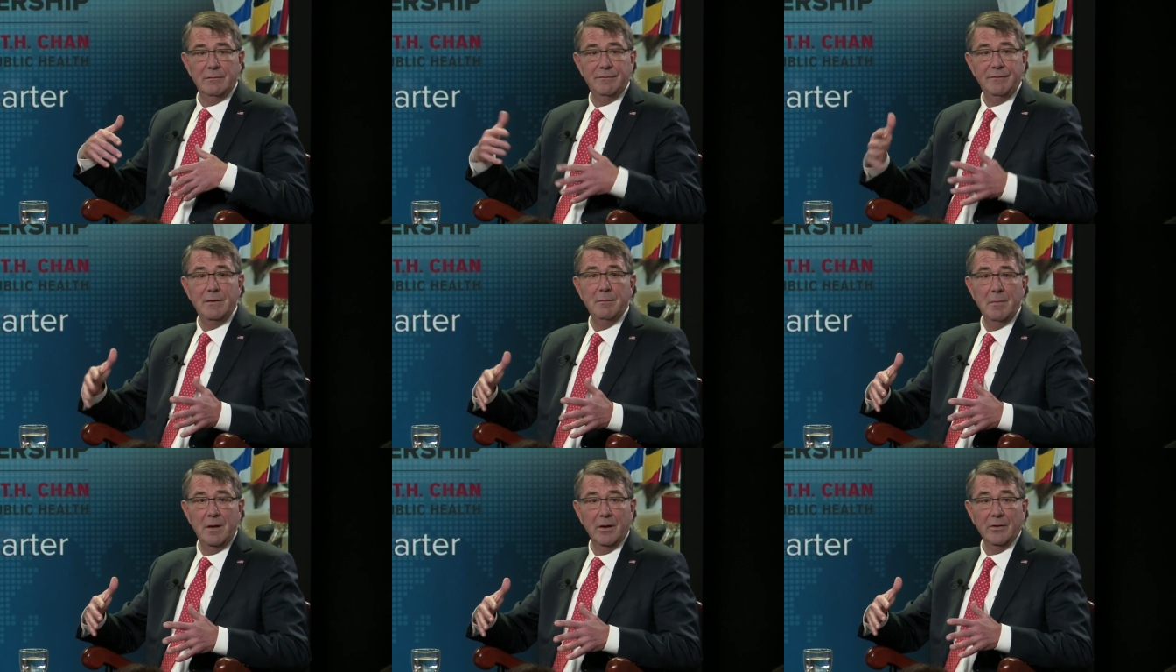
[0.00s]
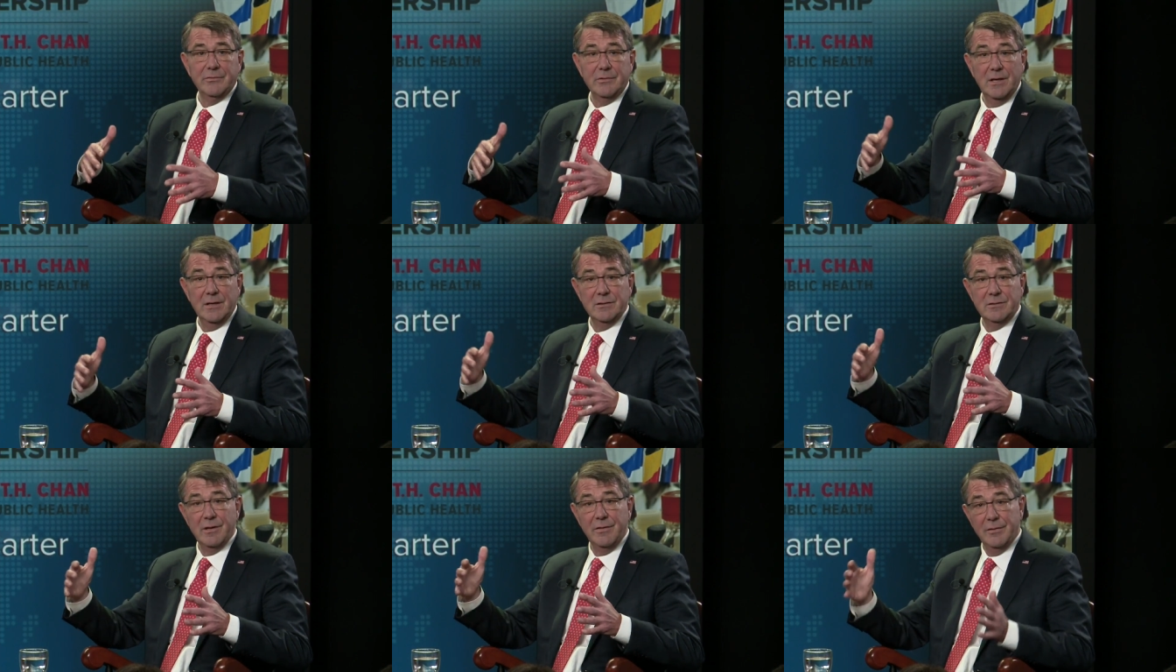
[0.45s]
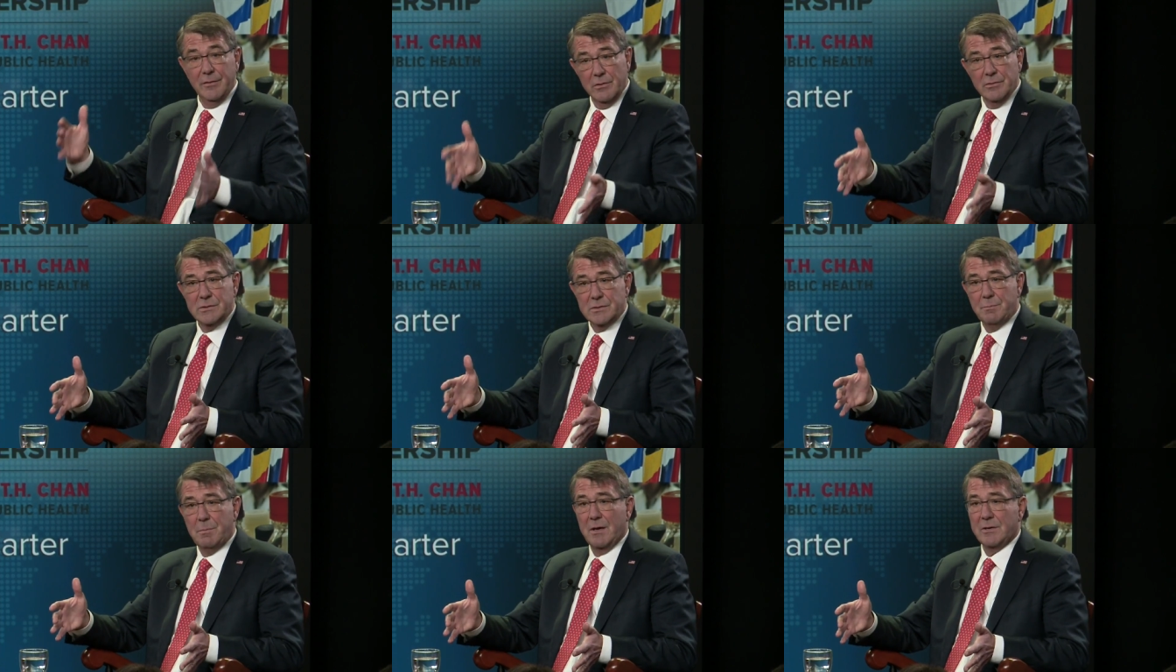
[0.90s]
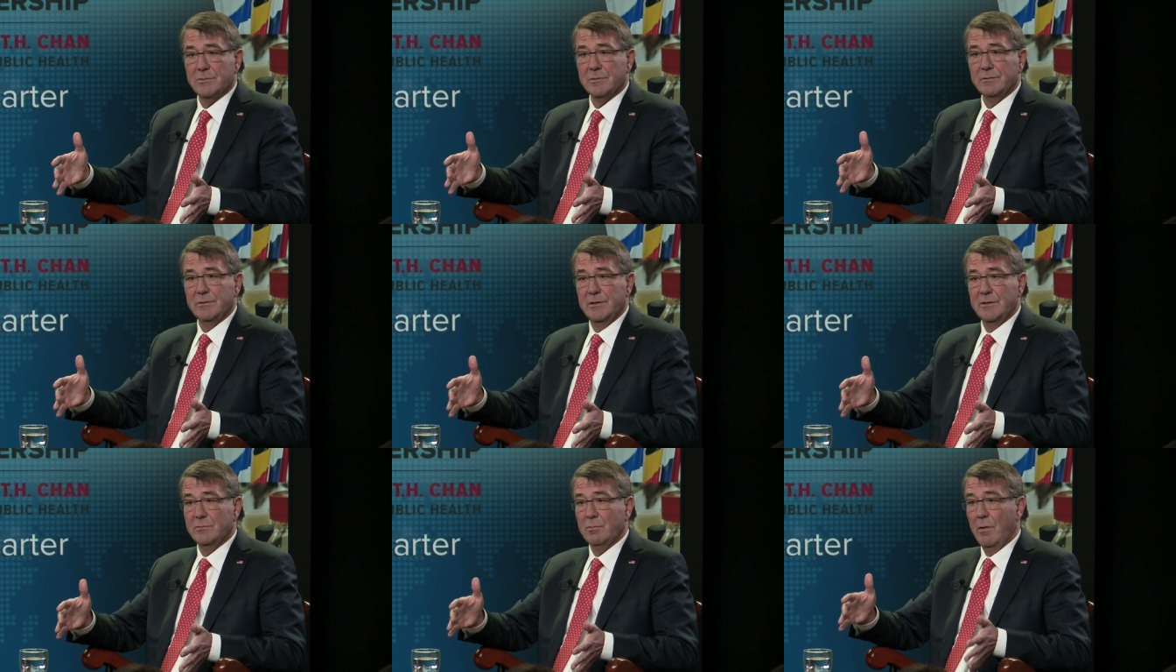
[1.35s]
females into those
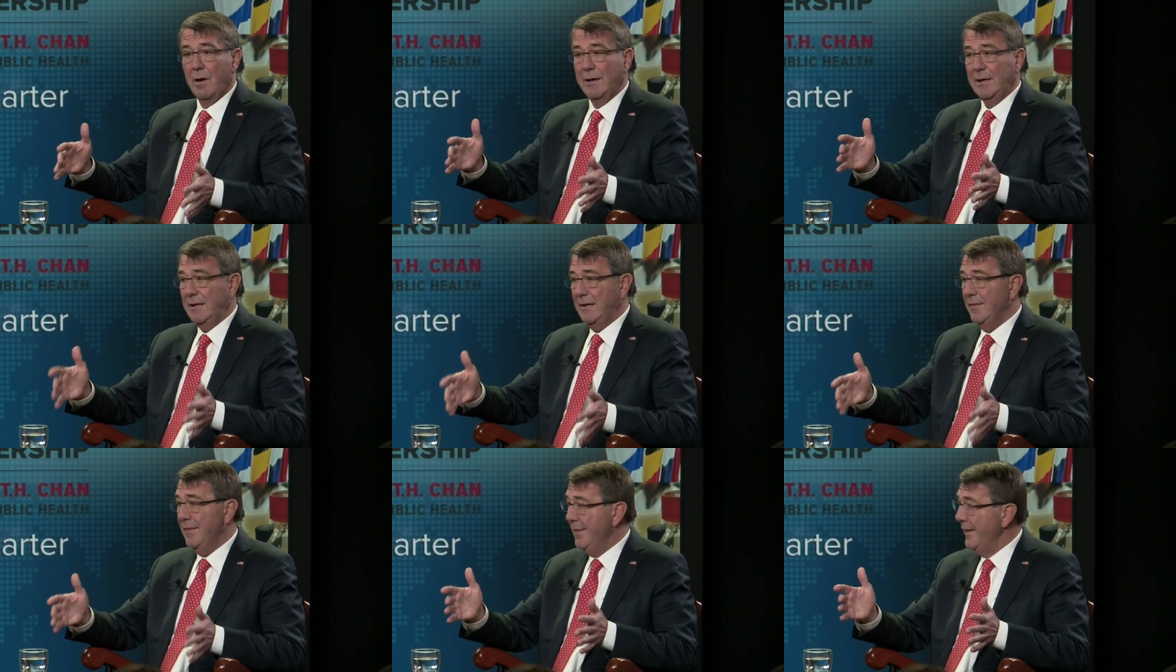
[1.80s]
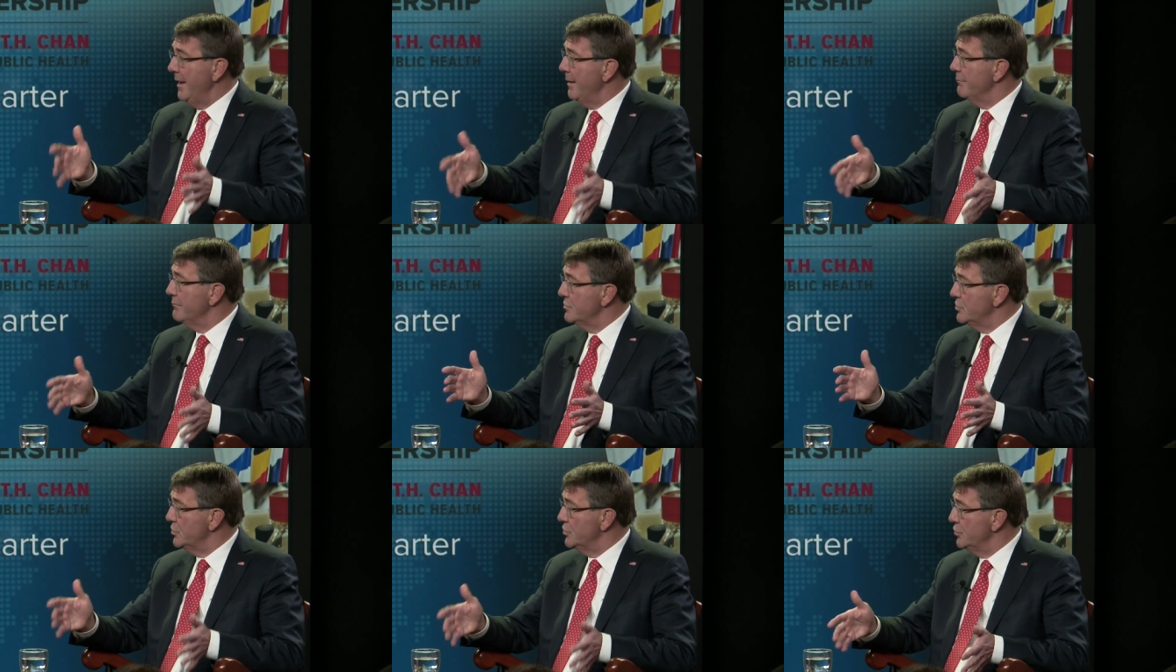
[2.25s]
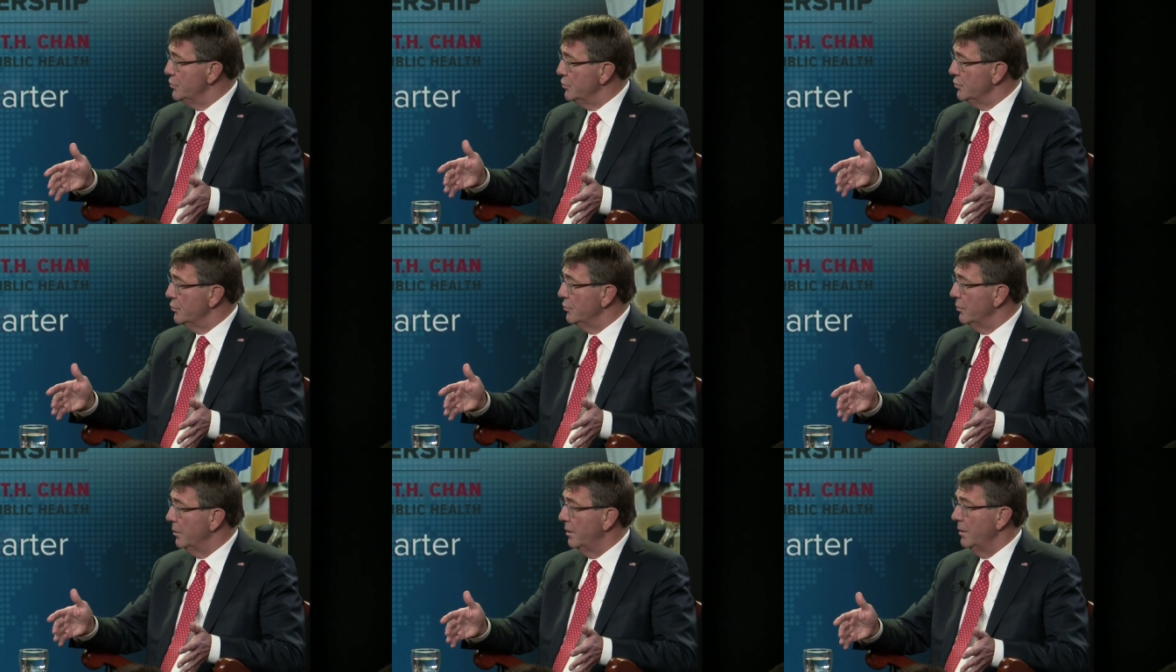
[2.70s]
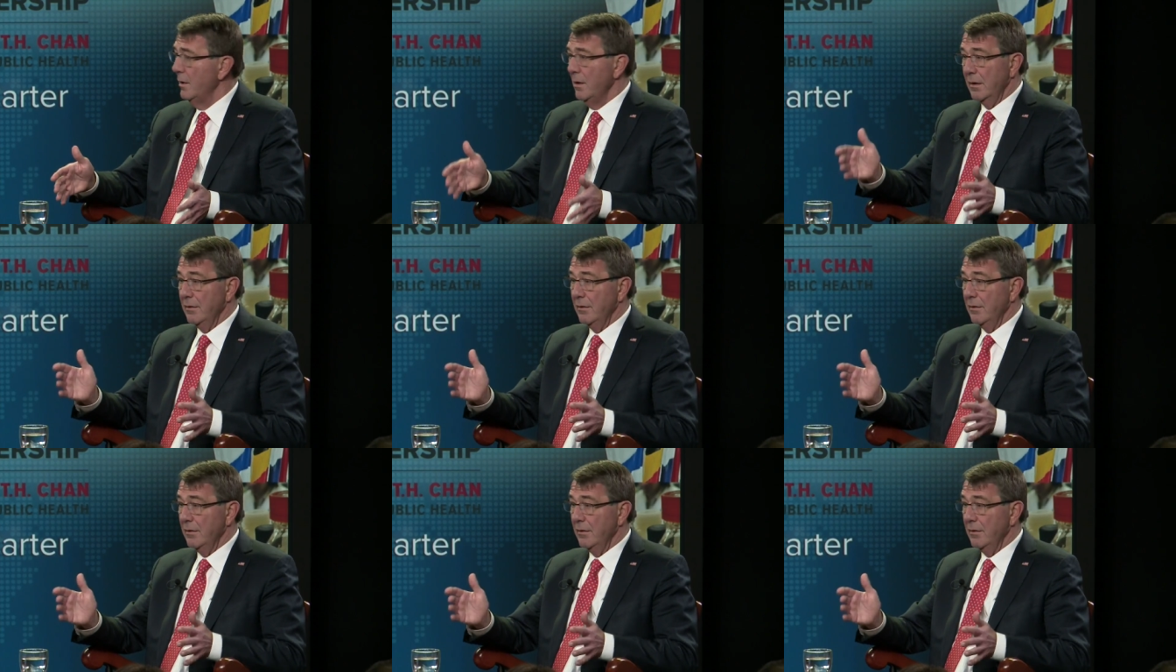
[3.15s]
specialties where I need them too.